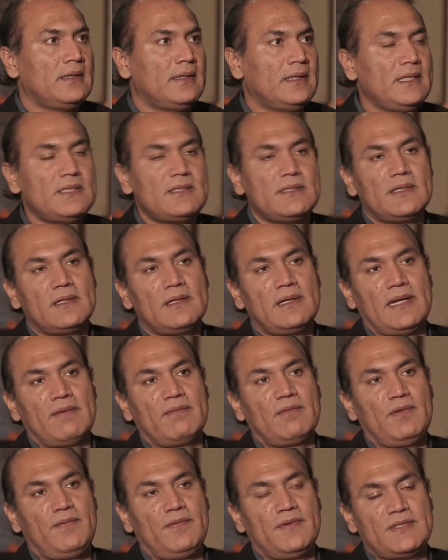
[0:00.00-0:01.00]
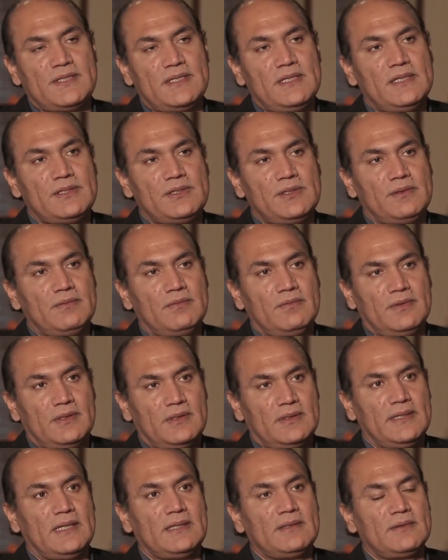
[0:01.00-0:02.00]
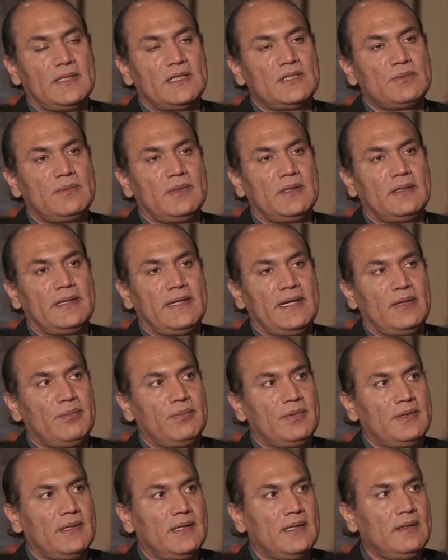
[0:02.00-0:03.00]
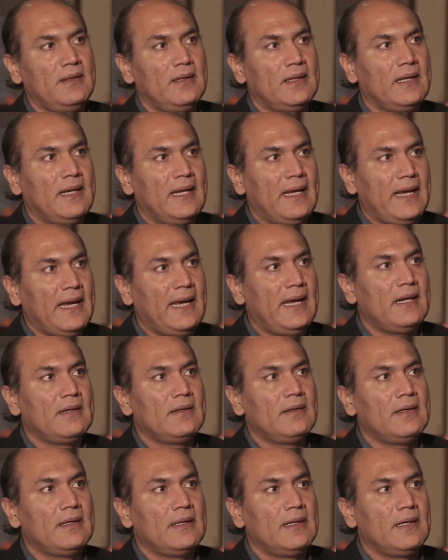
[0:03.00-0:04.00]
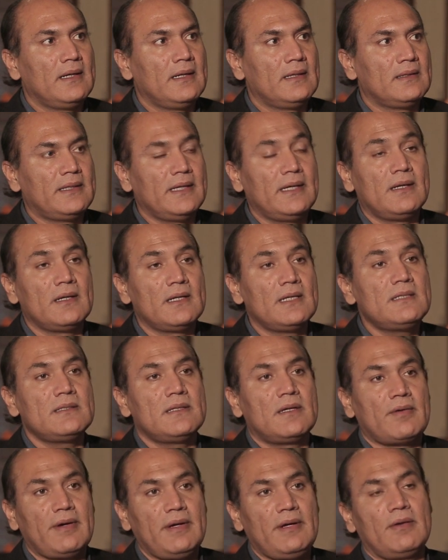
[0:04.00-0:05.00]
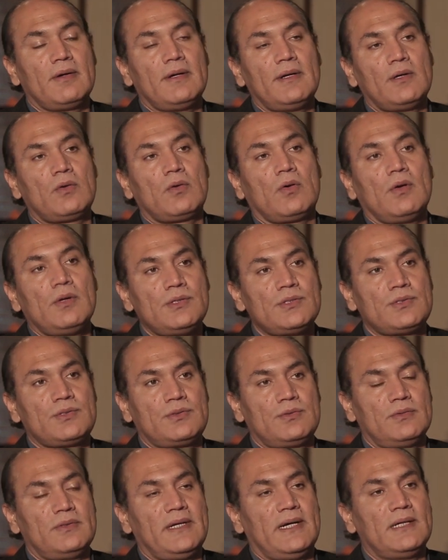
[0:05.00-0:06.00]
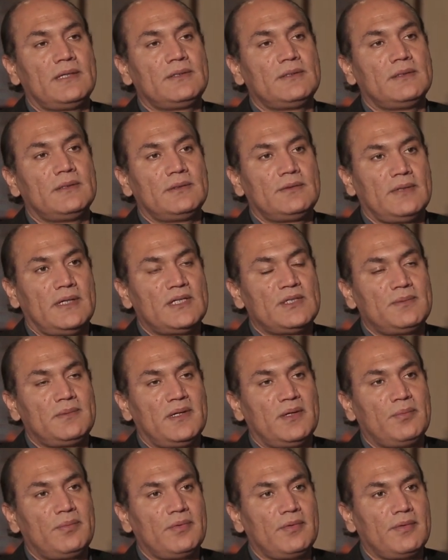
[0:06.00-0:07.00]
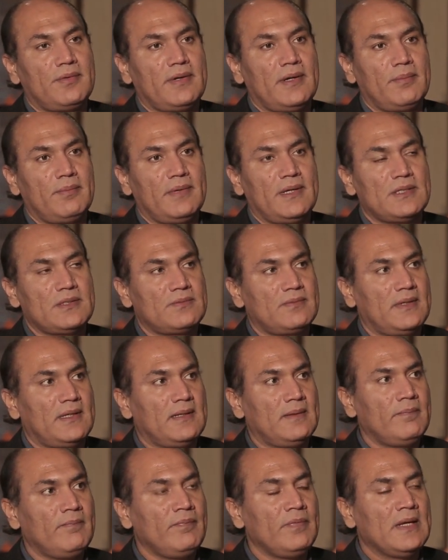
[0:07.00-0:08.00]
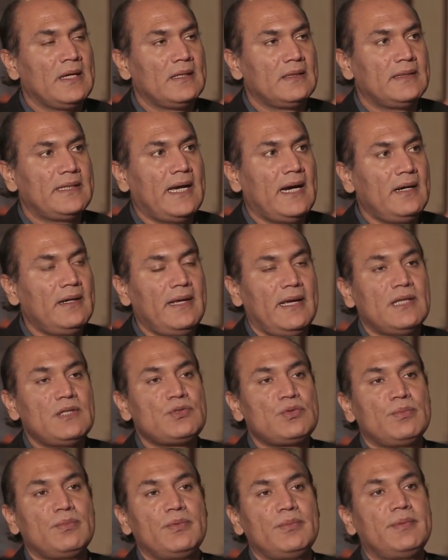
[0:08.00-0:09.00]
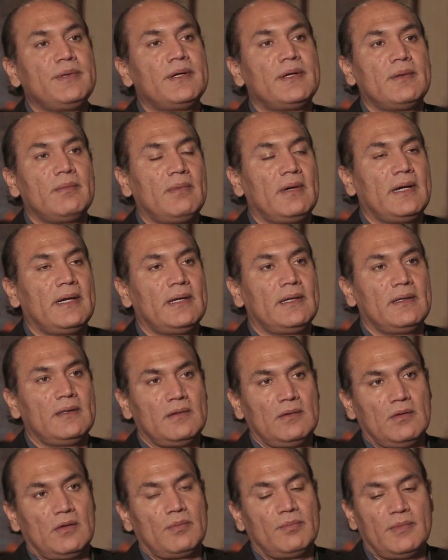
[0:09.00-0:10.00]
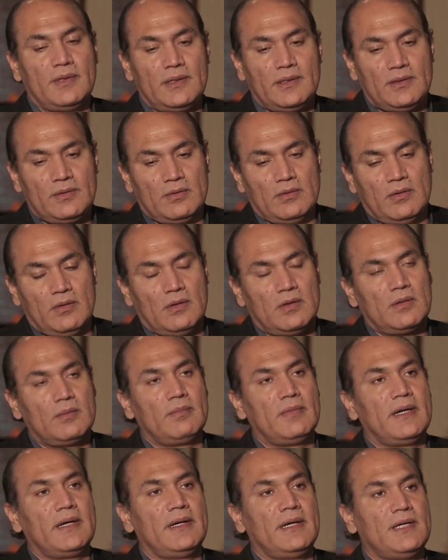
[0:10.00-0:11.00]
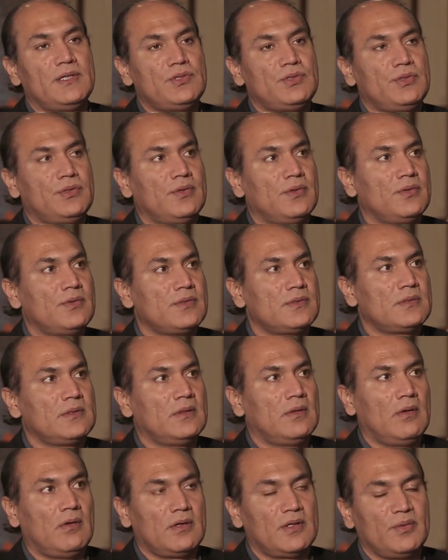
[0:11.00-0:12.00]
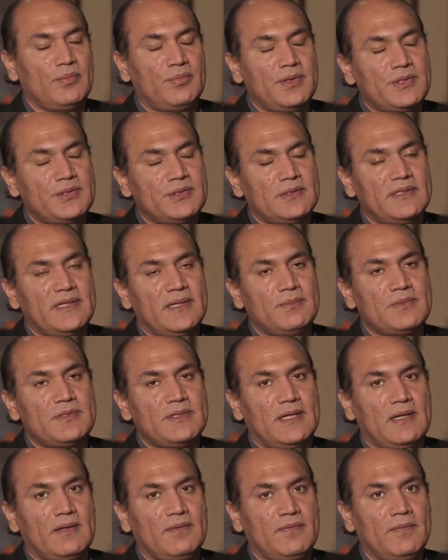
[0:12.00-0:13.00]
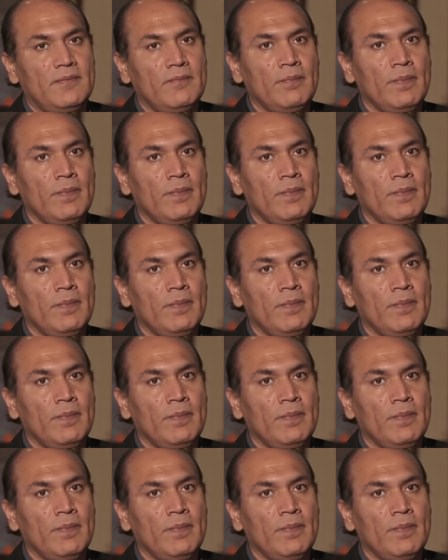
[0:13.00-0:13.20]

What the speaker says: decent level facility where that transplant can be done. And there is a recurrent cost to that transplant program as well. That has to be borne by government or by NGOs or the patient themselves.